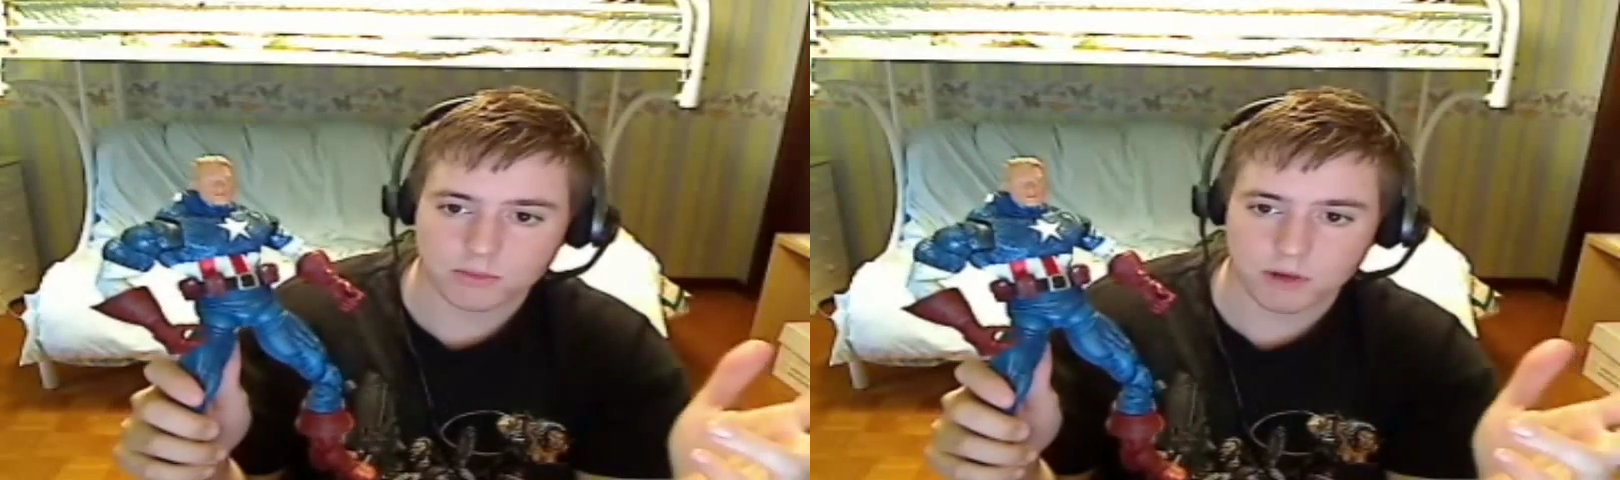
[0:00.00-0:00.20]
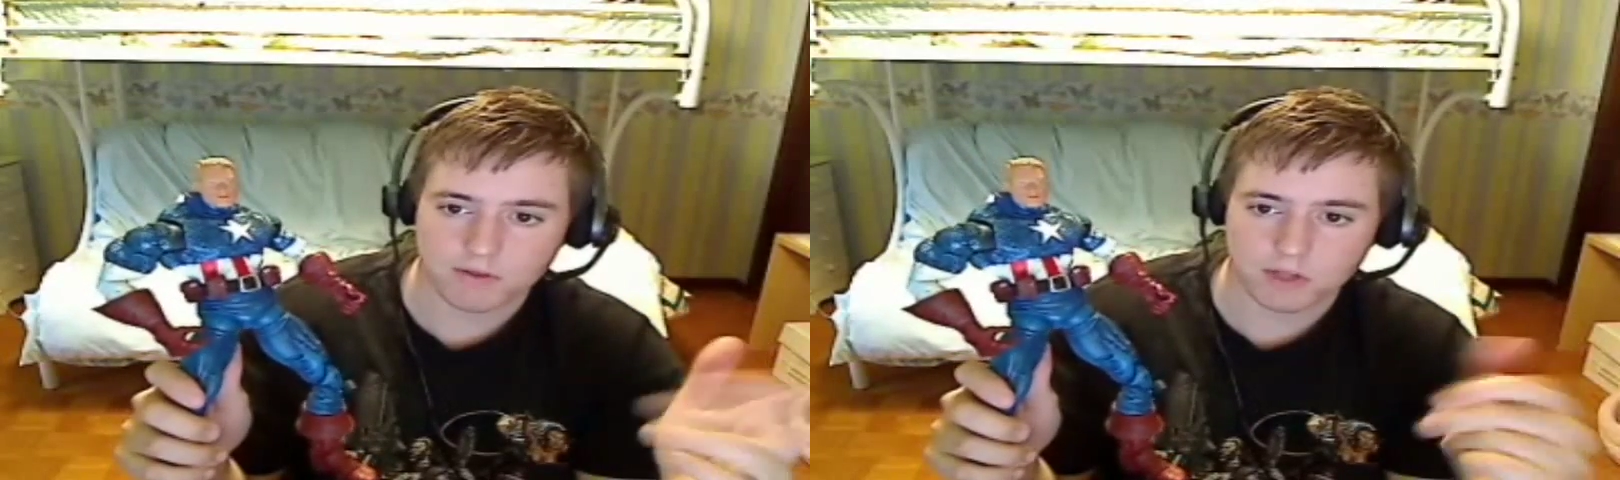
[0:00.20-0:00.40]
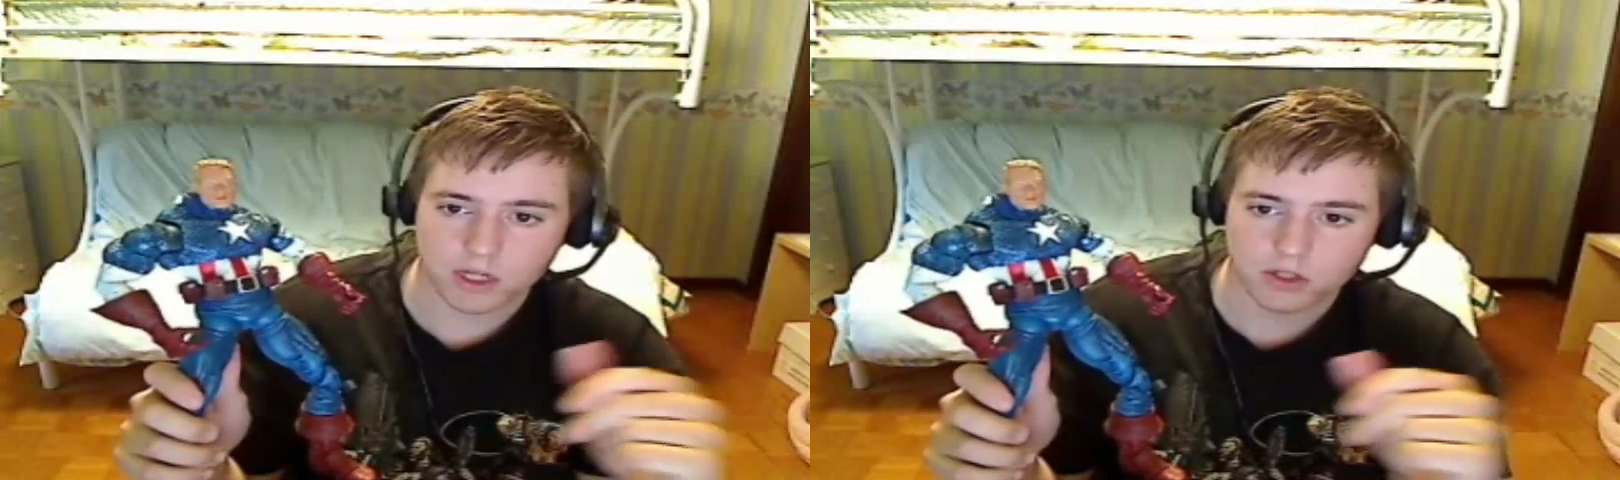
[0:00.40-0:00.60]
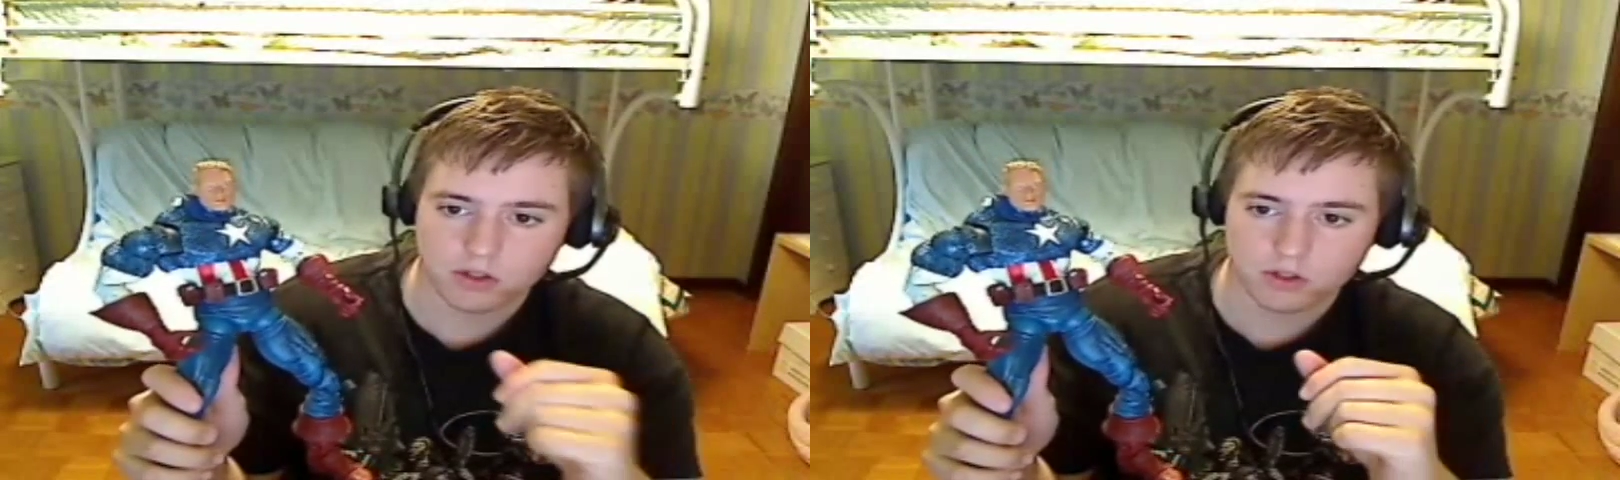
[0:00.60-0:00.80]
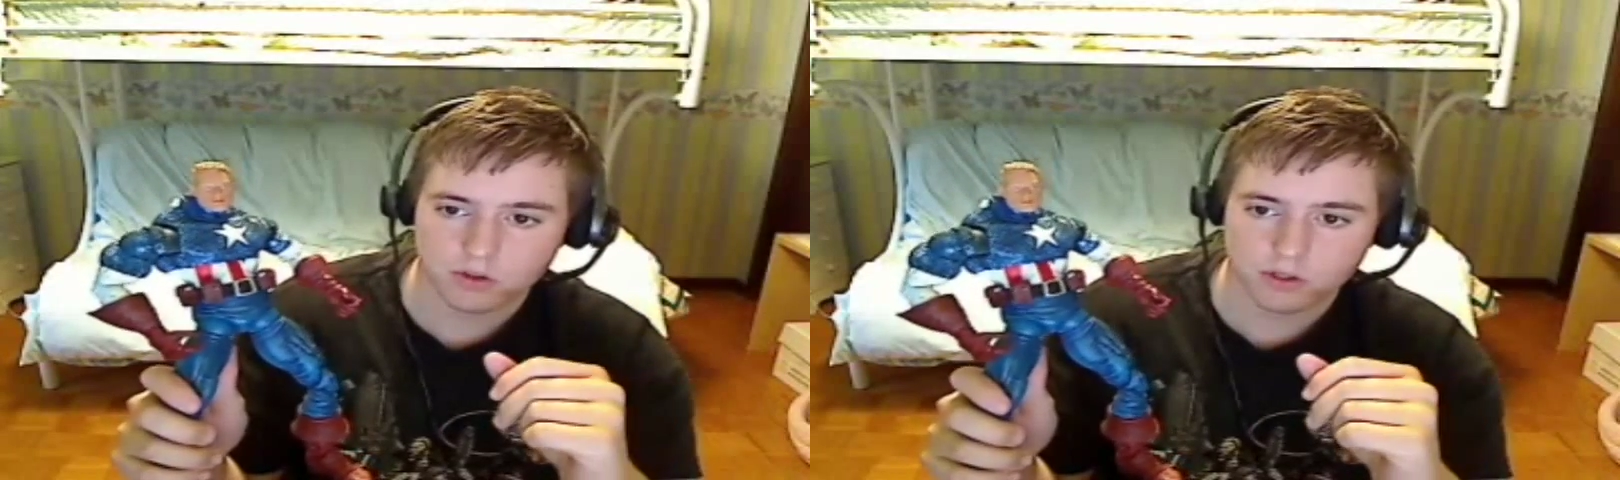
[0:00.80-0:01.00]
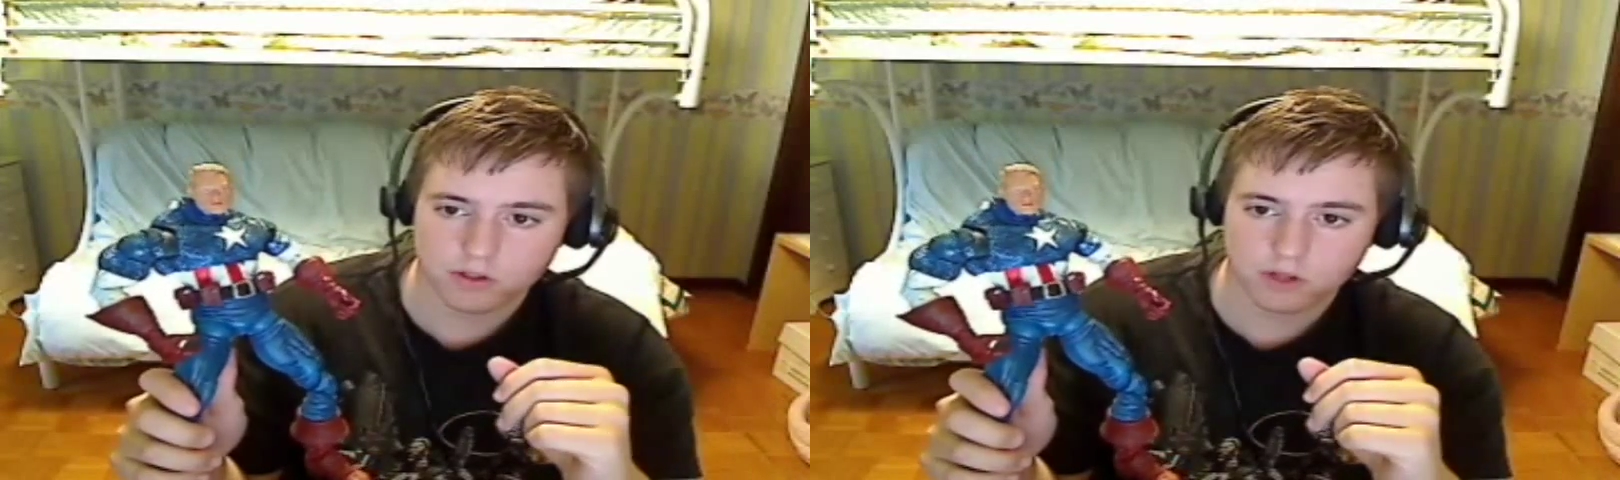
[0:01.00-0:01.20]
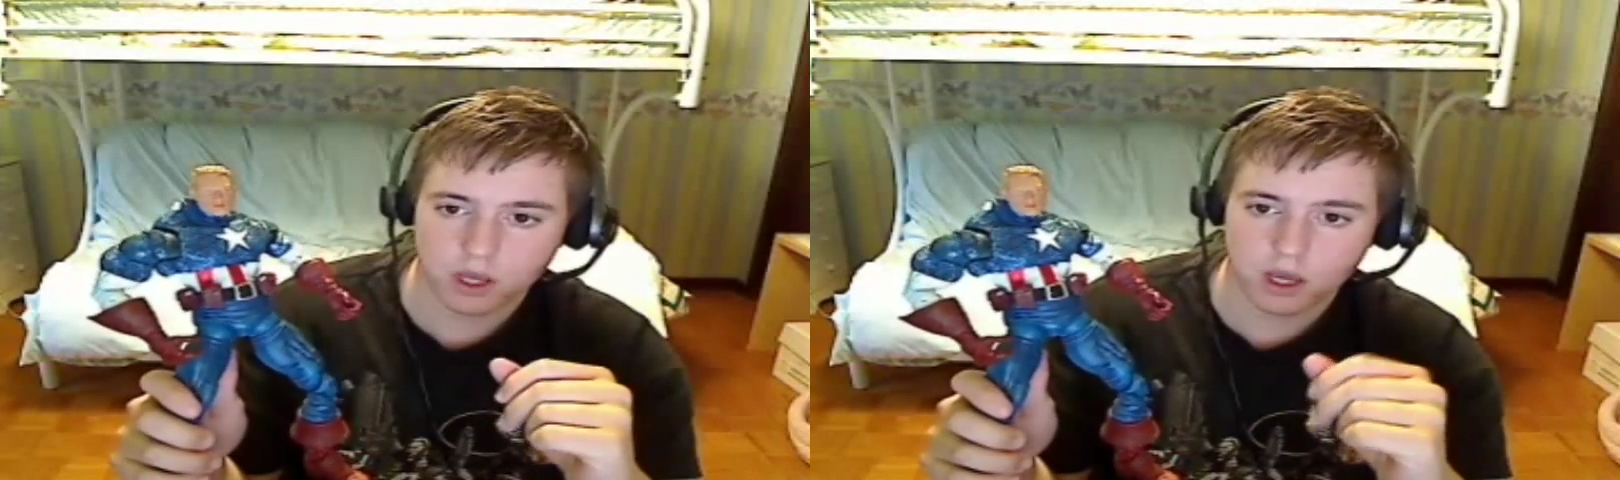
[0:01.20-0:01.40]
the Marvel Legends series.